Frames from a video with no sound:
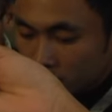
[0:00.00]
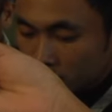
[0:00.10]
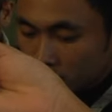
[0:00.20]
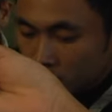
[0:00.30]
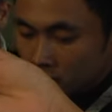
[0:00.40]

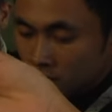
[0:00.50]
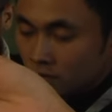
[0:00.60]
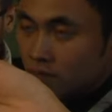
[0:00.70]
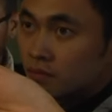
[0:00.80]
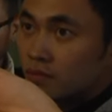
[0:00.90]

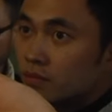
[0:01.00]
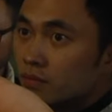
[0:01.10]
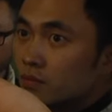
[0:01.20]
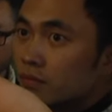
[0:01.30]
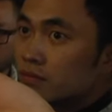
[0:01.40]

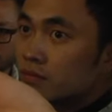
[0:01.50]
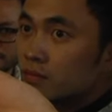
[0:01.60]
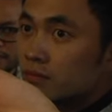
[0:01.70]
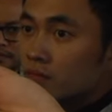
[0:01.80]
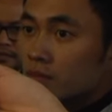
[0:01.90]

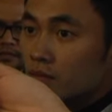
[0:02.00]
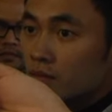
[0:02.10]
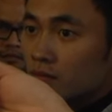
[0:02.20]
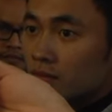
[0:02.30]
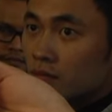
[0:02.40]

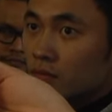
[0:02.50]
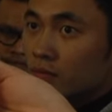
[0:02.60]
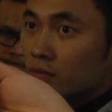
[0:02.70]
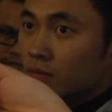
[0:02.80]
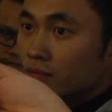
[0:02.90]

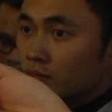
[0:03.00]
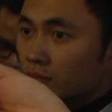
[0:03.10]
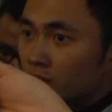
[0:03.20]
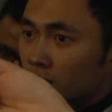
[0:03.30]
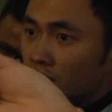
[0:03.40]

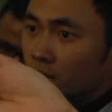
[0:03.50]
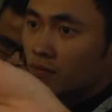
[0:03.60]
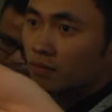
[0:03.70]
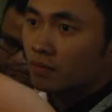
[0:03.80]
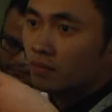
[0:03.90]

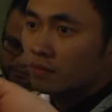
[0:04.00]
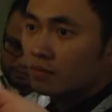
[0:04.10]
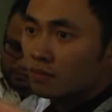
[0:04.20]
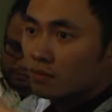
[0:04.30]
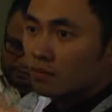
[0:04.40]
(not speaking)